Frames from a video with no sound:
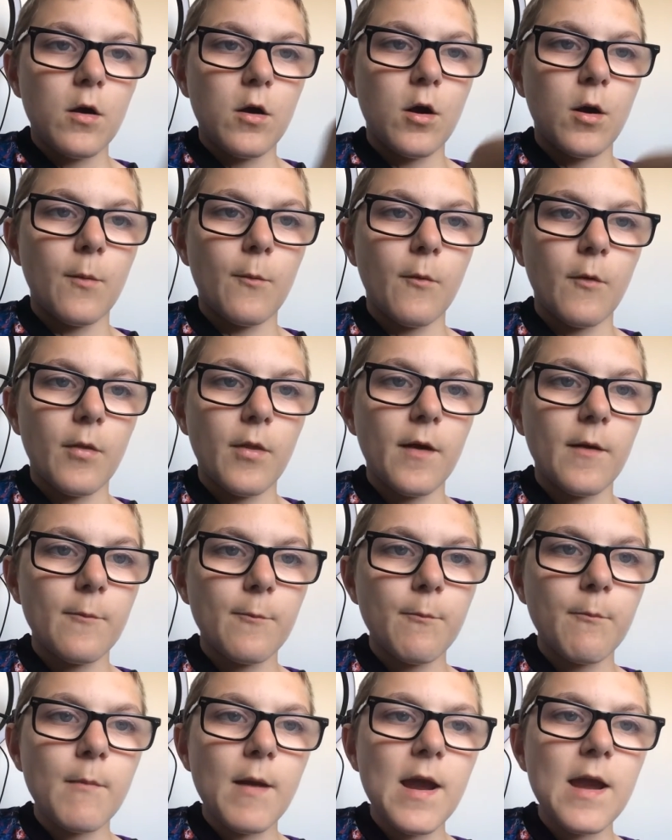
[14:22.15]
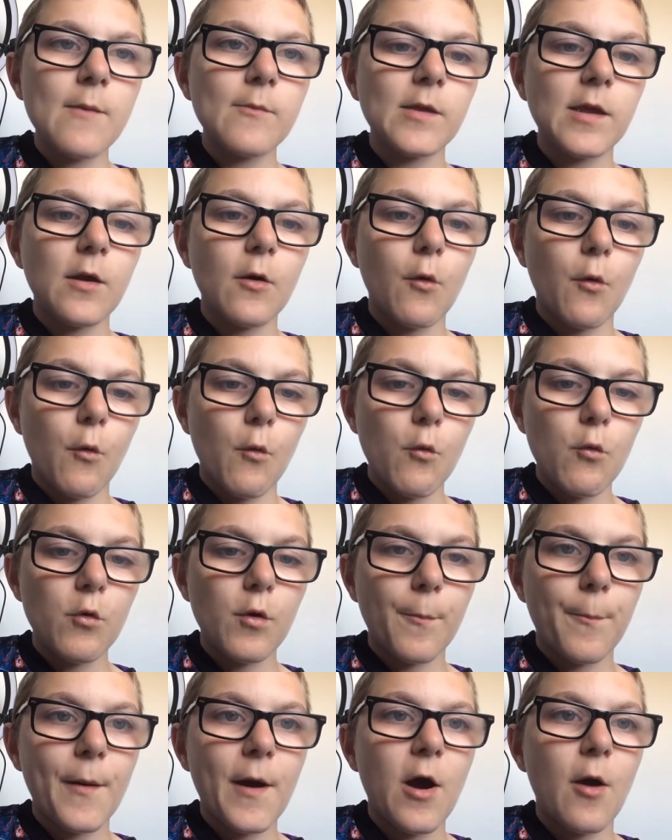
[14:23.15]
They're mainly
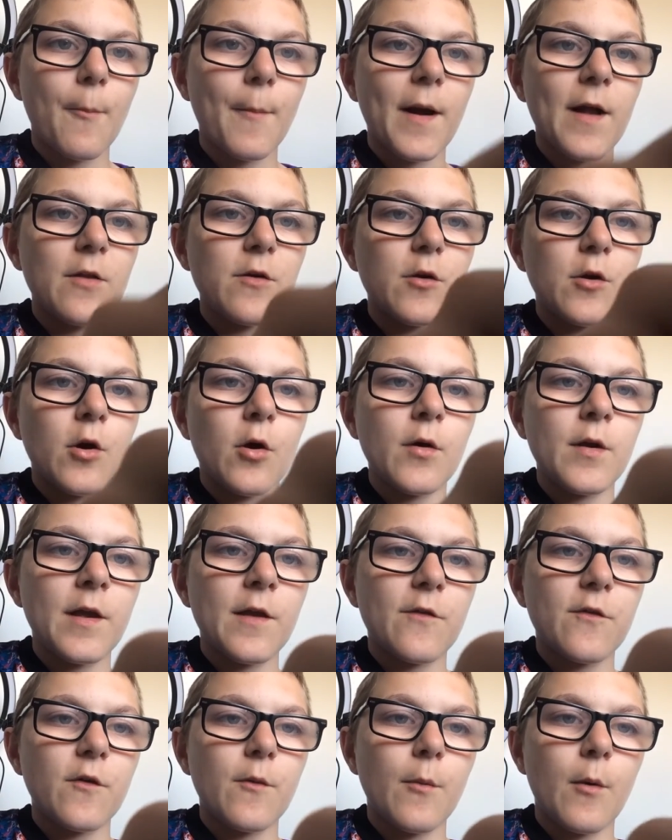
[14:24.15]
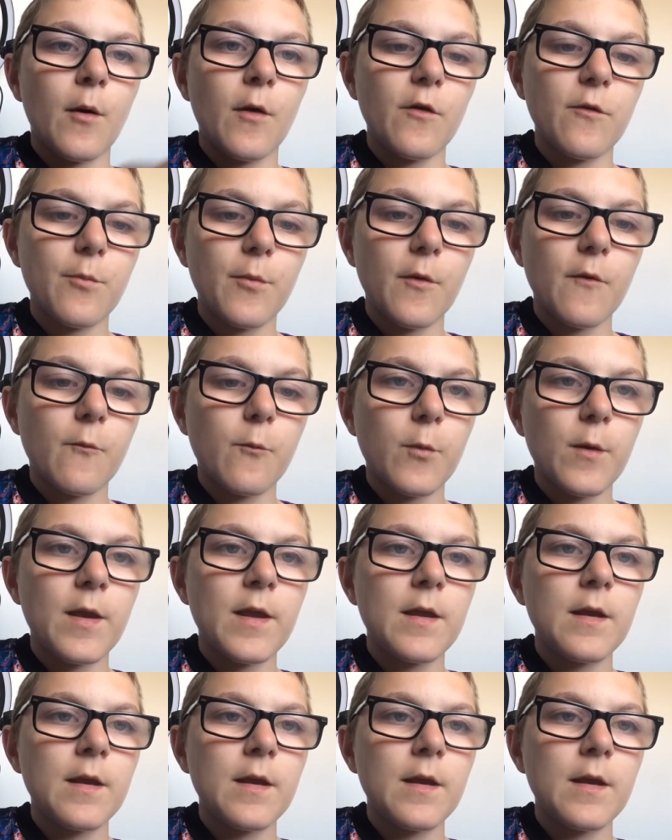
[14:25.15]
all about Man United, to be honest, but